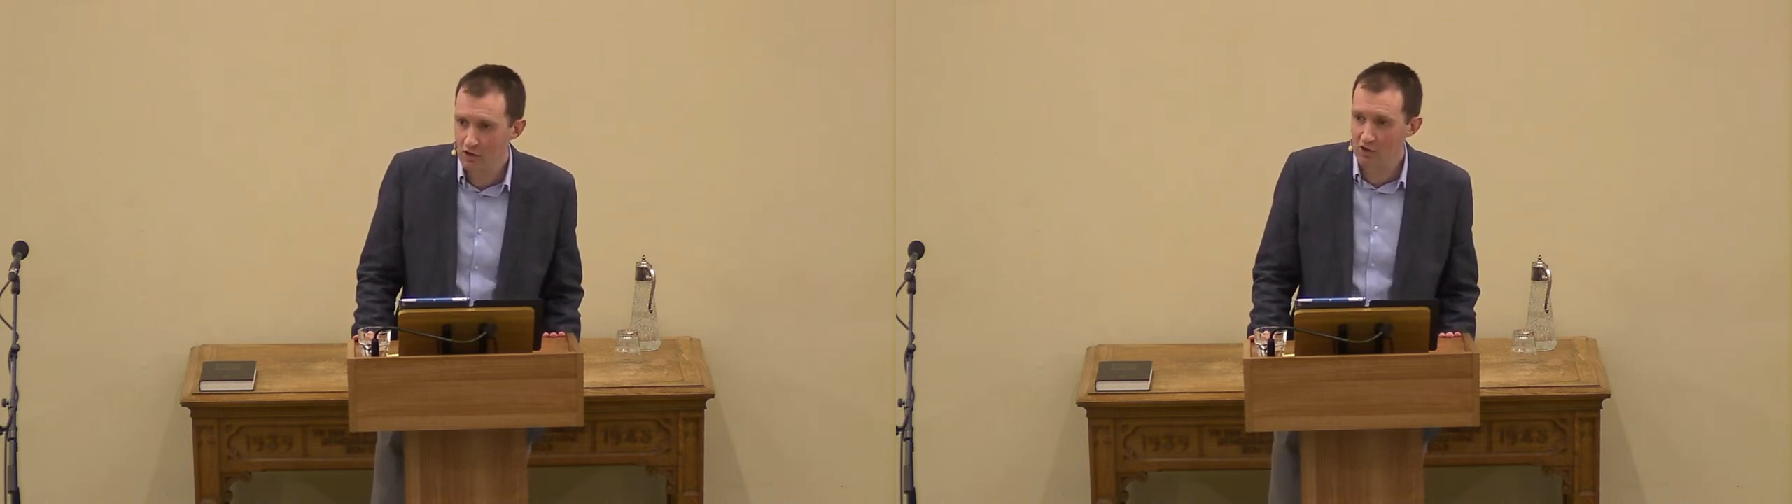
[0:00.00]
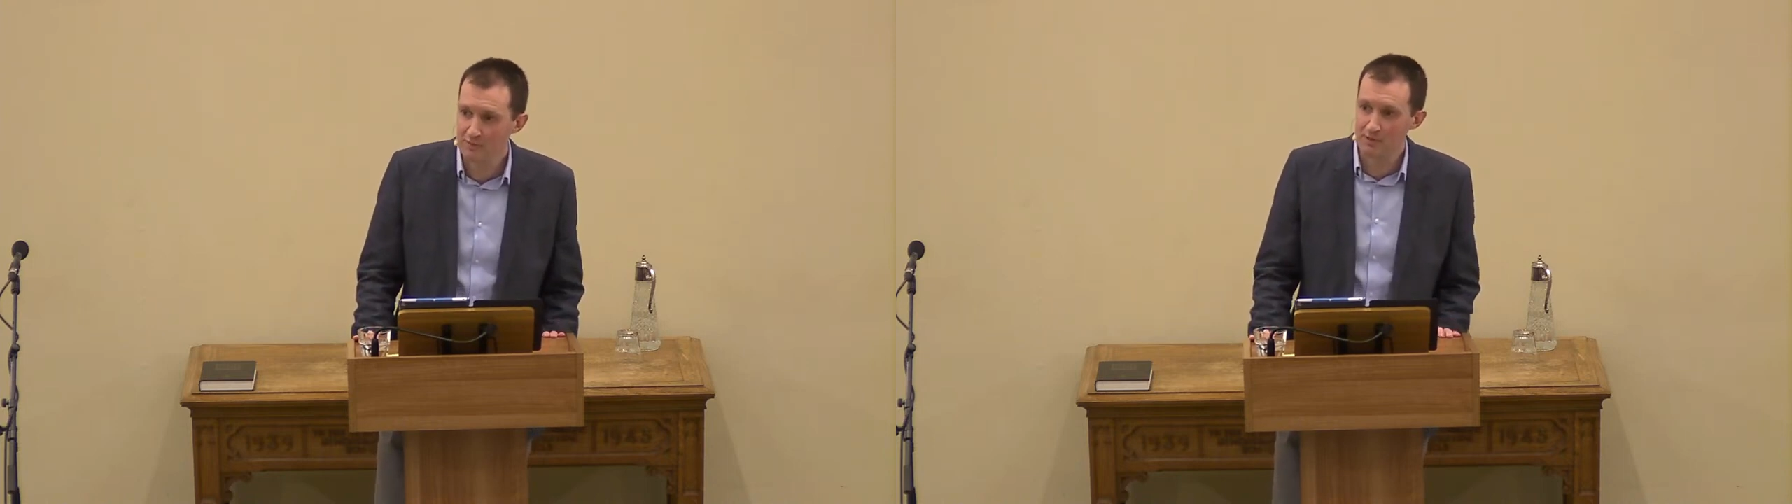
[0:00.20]

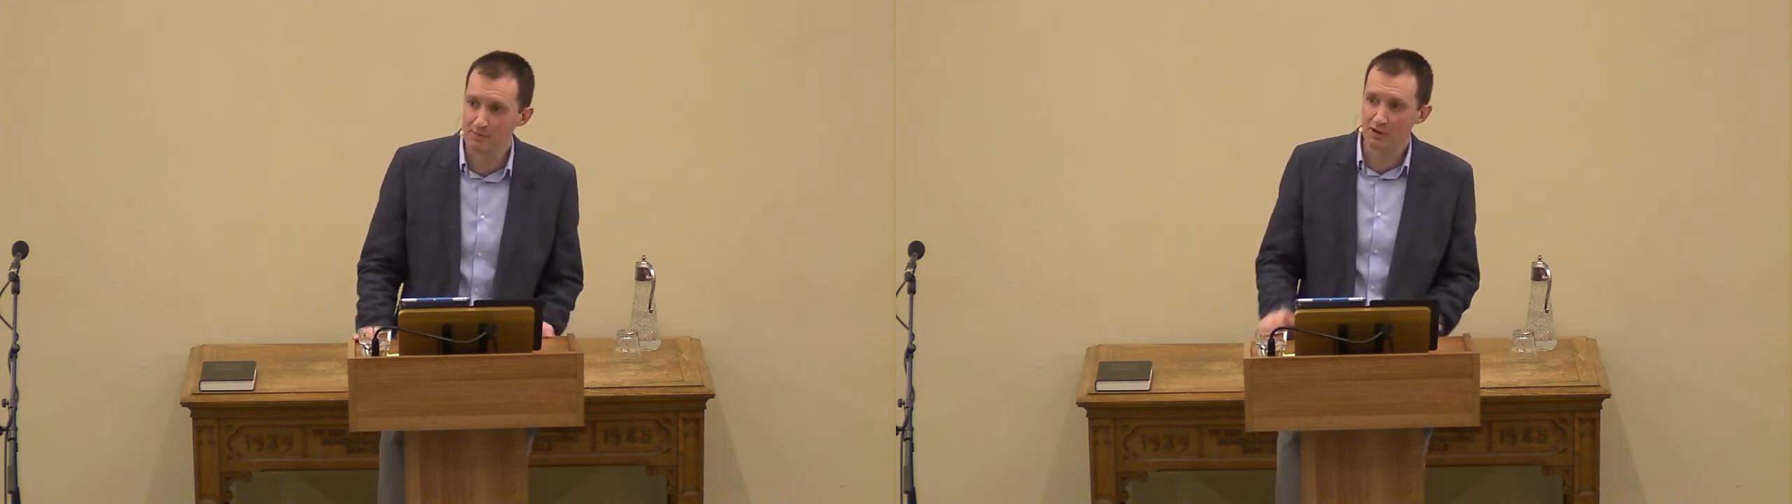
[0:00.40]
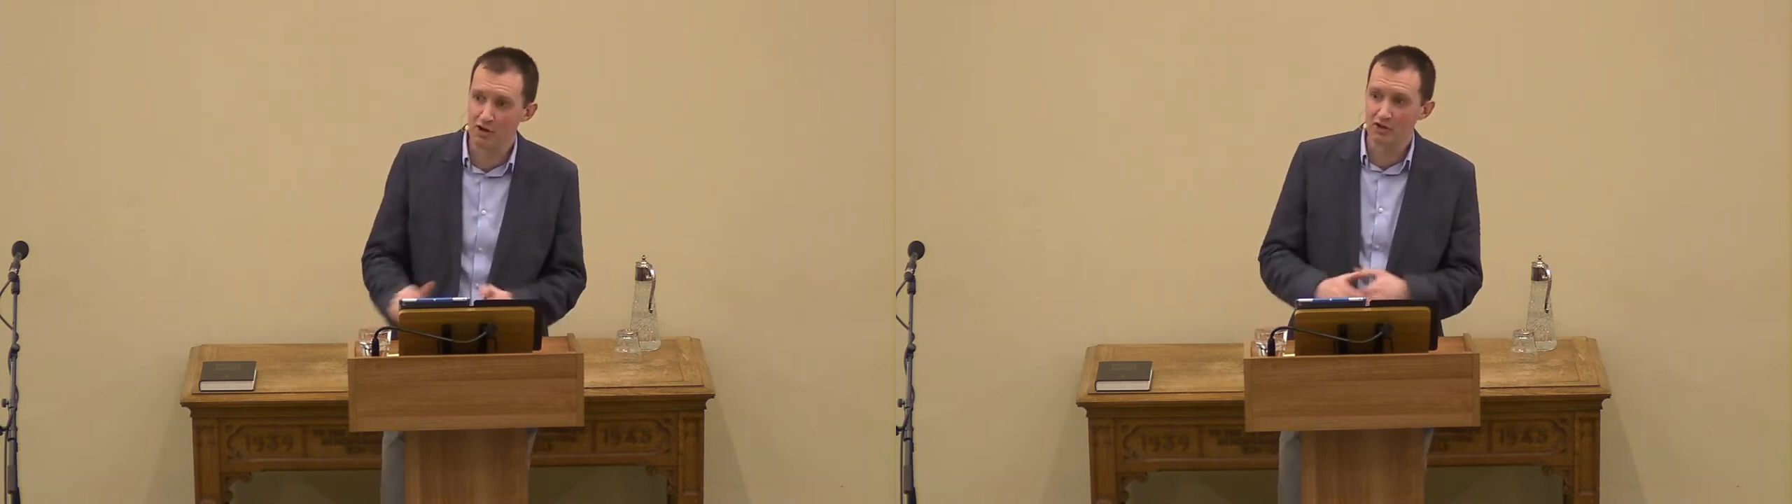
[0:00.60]
God's
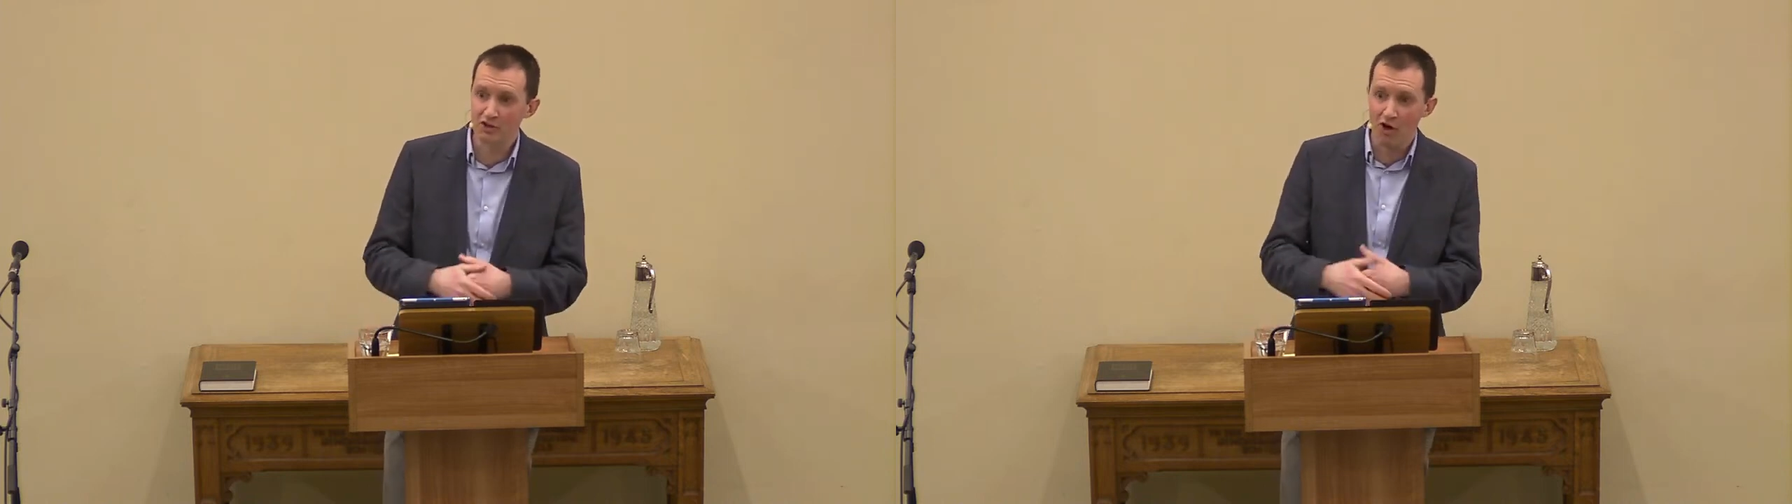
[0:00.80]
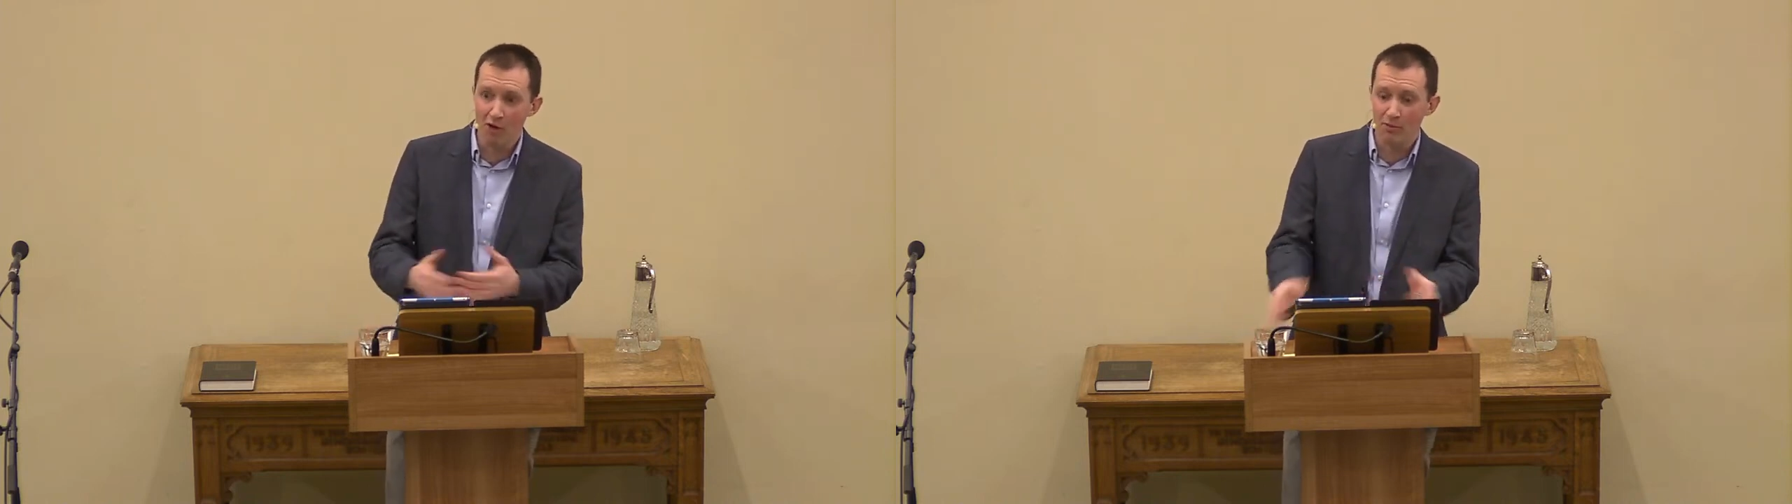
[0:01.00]
people are on
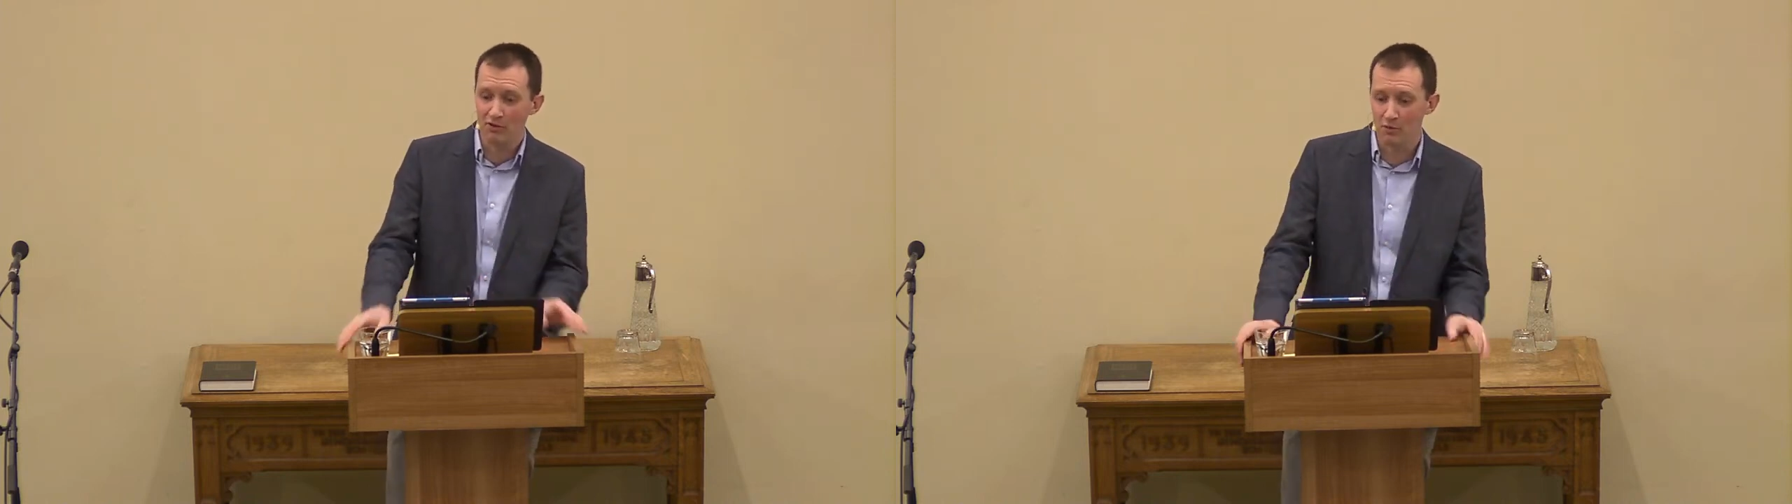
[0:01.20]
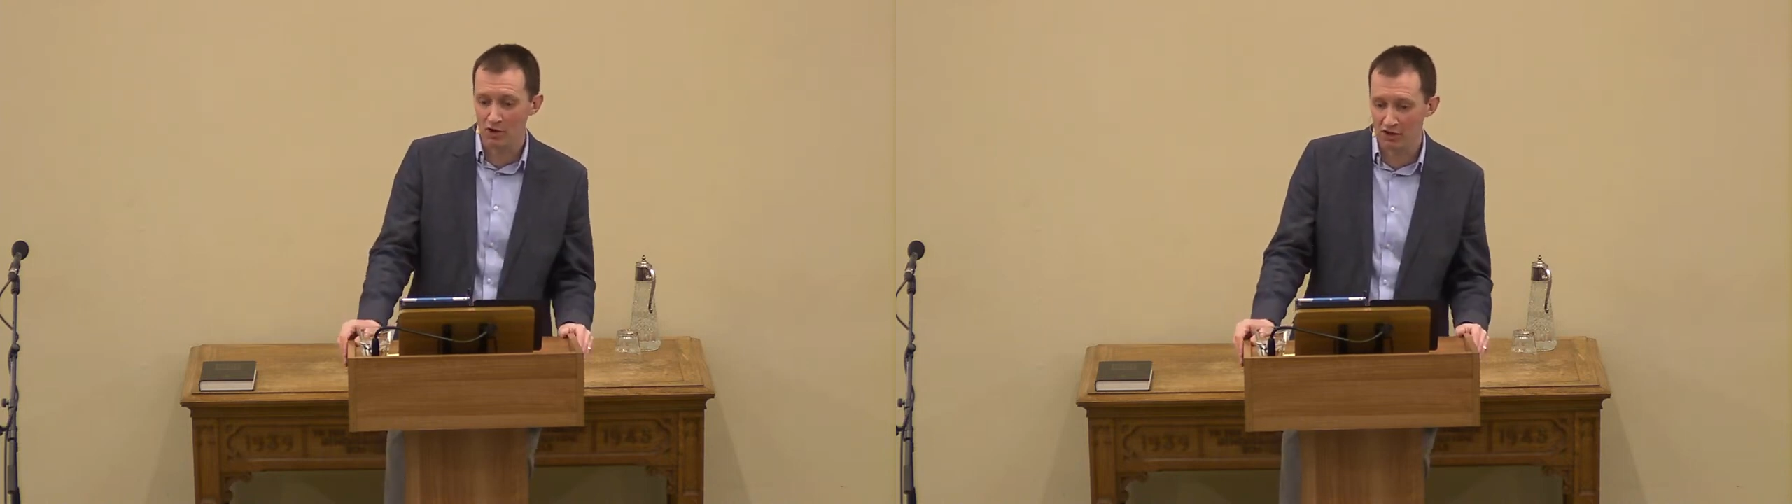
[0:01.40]
top of
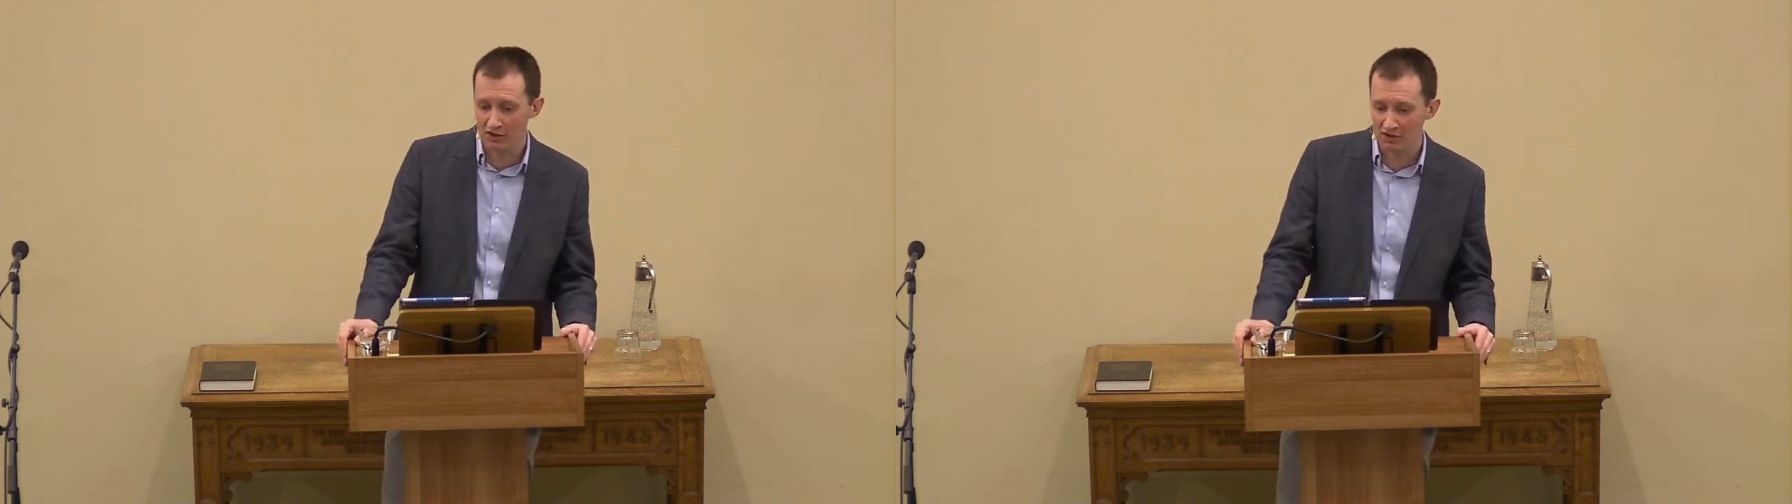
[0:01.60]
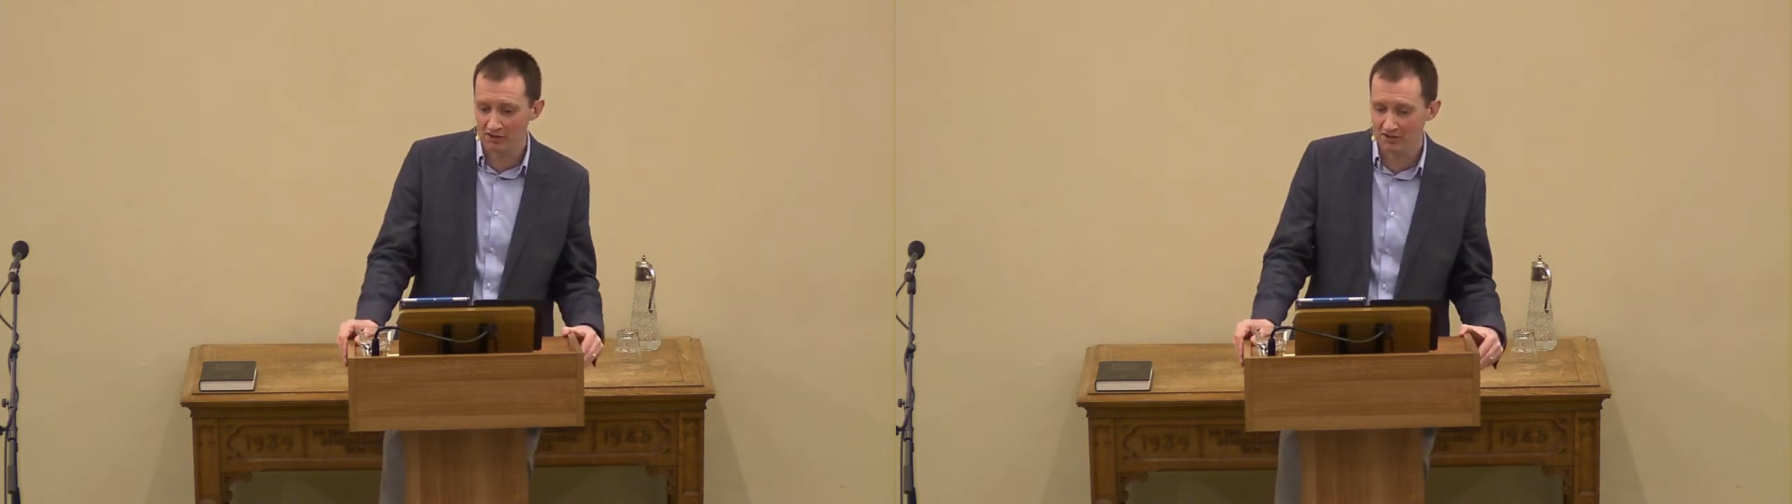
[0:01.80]
the
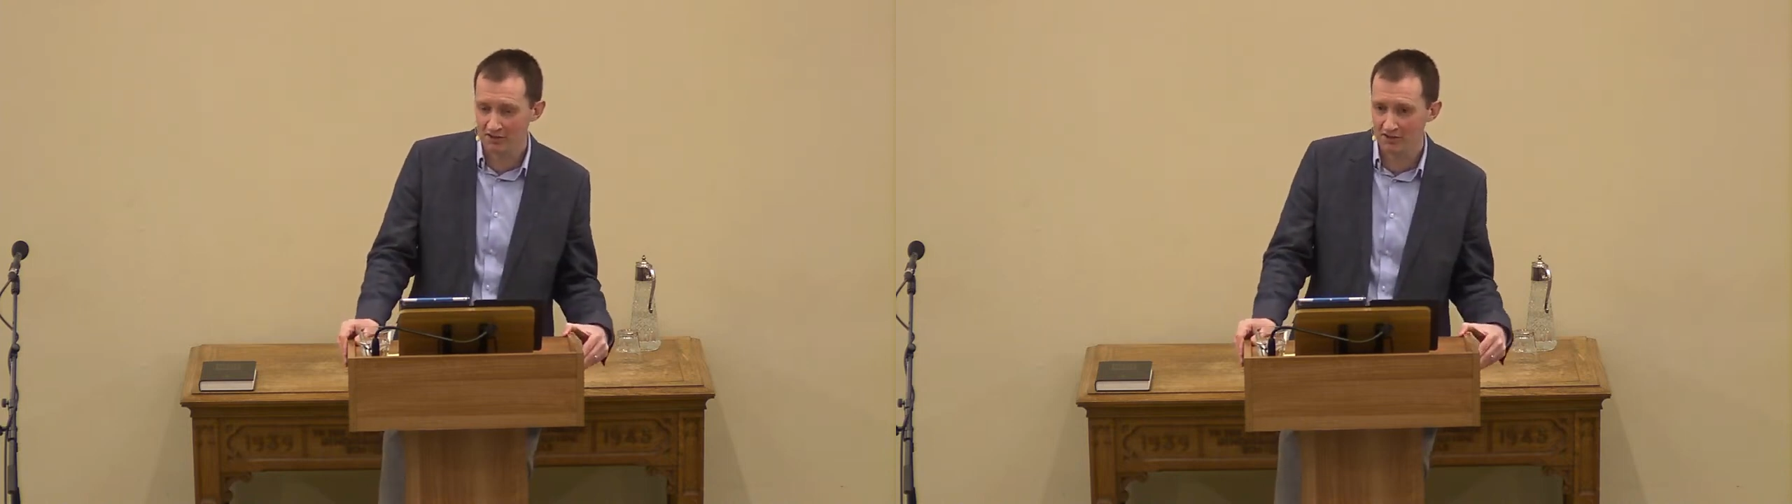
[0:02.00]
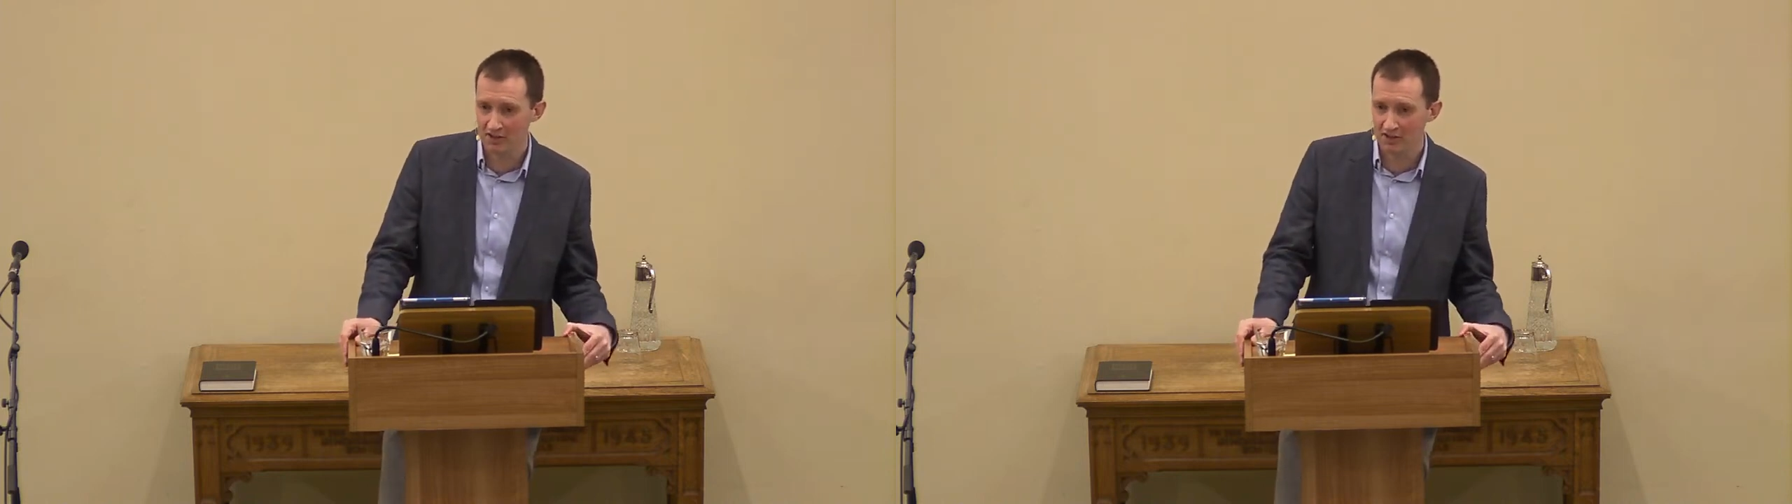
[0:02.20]
world.